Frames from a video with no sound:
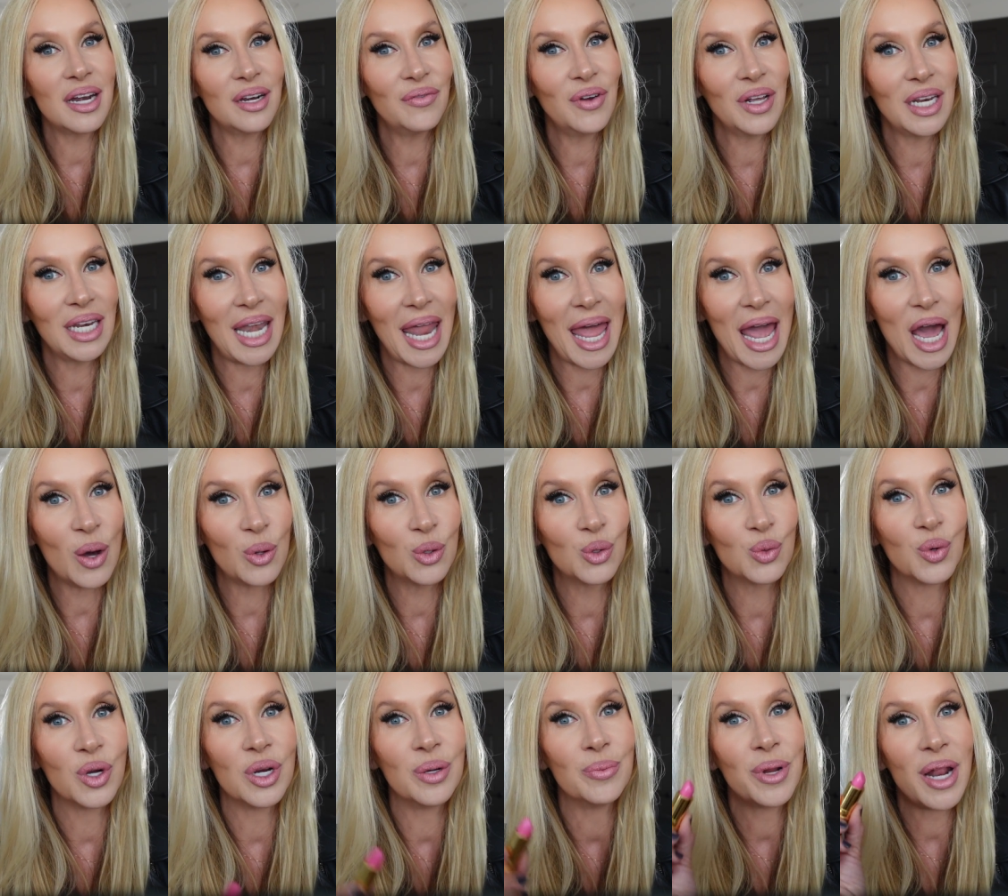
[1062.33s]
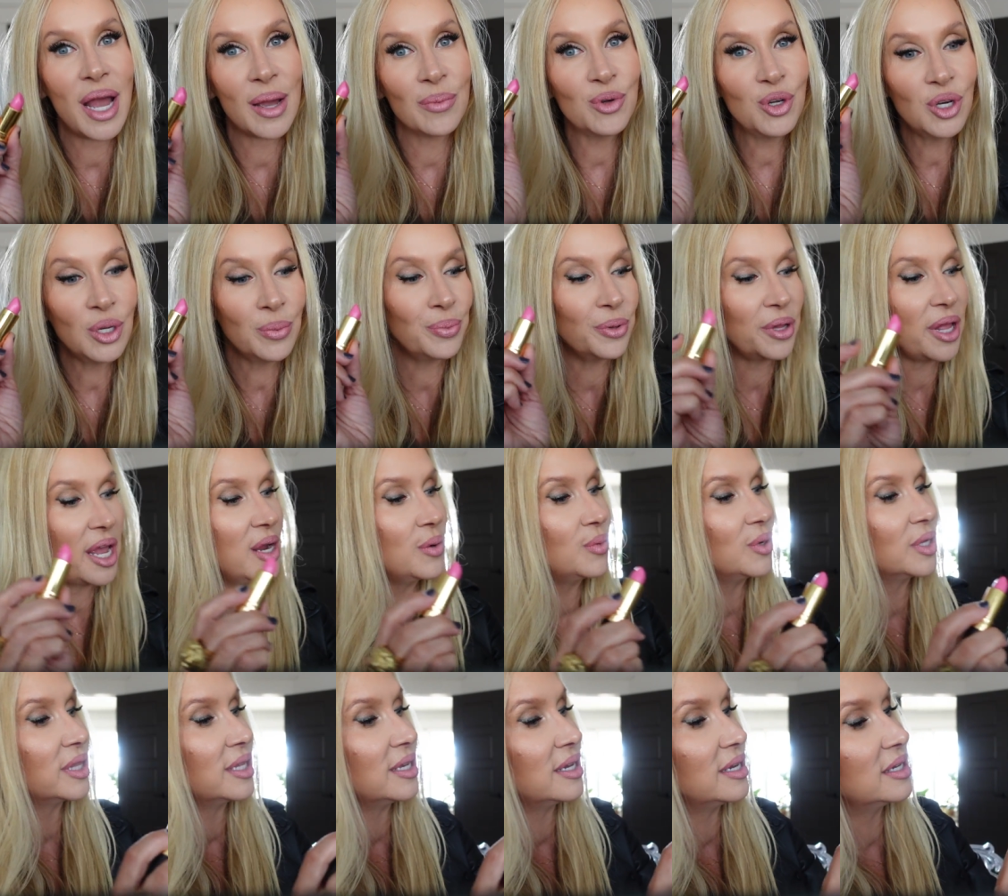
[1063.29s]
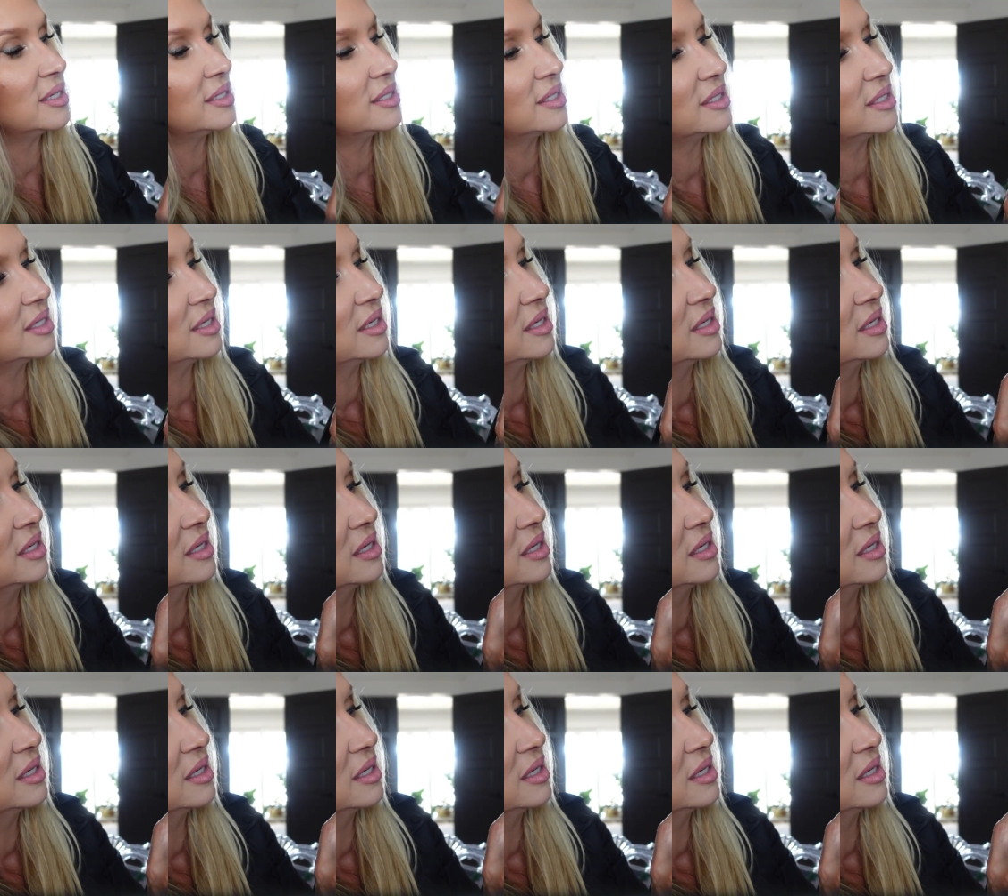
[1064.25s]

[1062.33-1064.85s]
of a loud one, but I'm going to play with this